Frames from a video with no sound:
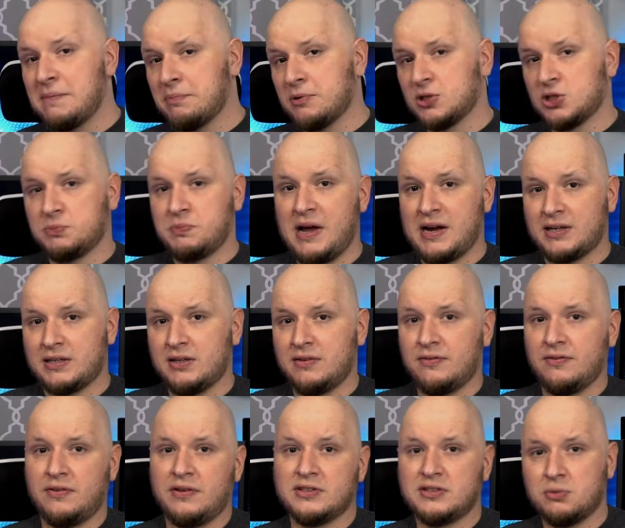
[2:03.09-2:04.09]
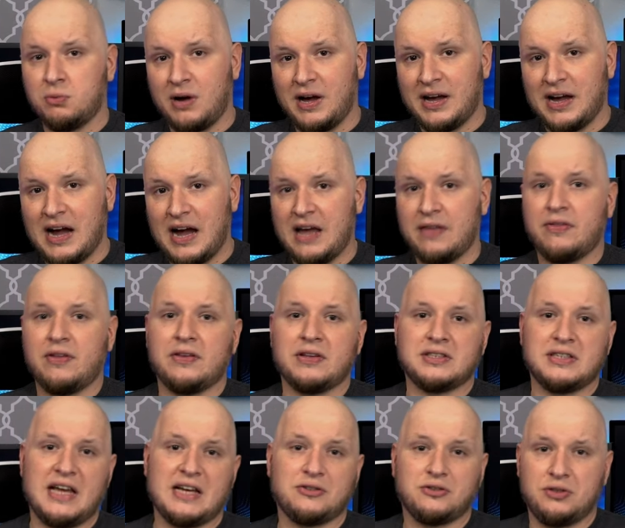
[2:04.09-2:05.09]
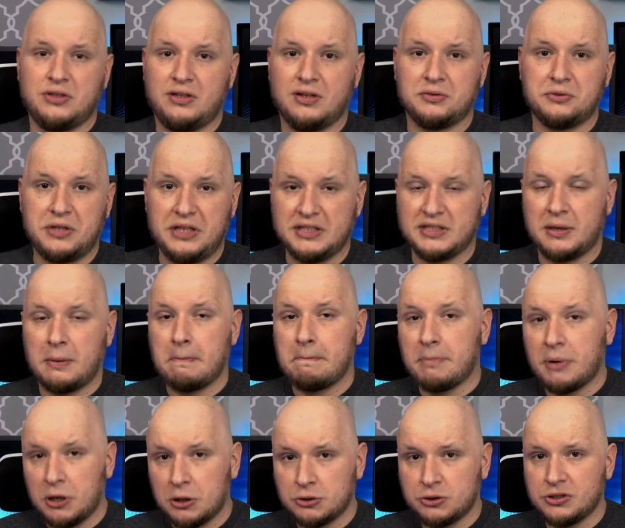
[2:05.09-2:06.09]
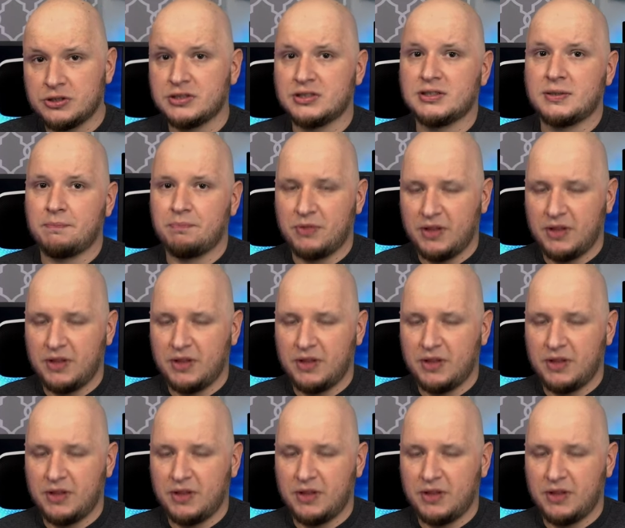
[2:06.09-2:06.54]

perspective as to why I think is actually a decent purchase.